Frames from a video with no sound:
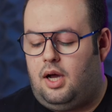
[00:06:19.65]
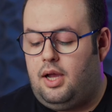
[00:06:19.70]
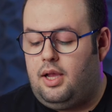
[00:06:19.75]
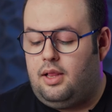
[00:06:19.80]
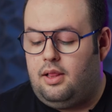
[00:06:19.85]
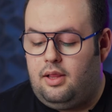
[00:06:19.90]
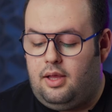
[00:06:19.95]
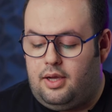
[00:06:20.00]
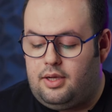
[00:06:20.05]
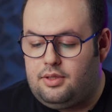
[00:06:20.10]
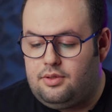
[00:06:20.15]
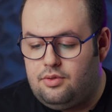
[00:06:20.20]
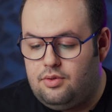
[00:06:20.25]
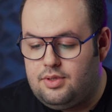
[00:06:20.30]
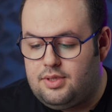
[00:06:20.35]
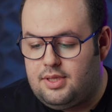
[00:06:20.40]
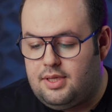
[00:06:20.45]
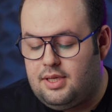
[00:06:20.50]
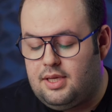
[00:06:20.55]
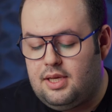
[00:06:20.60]
I liked
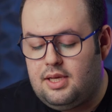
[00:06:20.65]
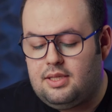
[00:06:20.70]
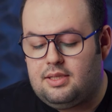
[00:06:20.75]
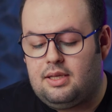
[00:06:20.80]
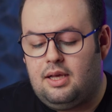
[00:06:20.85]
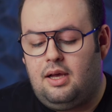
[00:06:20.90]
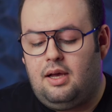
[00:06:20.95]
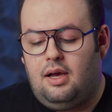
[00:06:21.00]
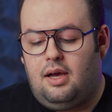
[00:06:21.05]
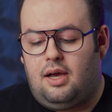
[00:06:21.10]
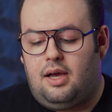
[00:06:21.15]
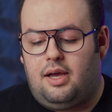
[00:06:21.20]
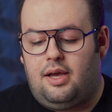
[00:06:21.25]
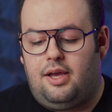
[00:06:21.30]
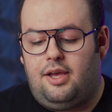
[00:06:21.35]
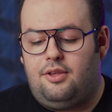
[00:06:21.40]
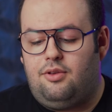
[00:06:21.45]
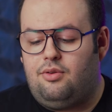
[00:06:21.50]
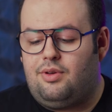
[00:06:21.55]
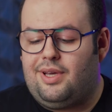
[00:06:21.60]
using it.
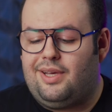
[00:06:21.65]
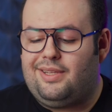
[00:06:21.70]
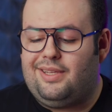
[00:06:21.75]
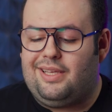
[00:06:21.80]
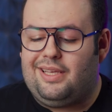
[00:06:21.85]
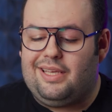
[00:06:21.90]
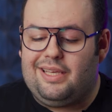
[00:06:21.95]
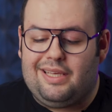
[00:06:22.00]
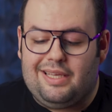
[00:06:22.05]
You can